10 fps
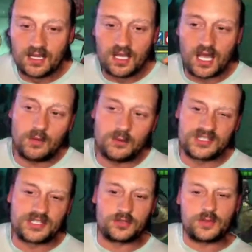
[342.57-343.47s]

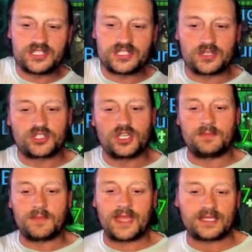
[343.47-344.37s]
We still should
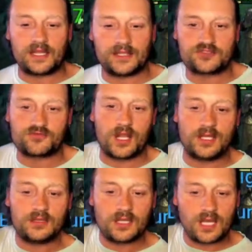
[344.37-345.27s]
make it on this run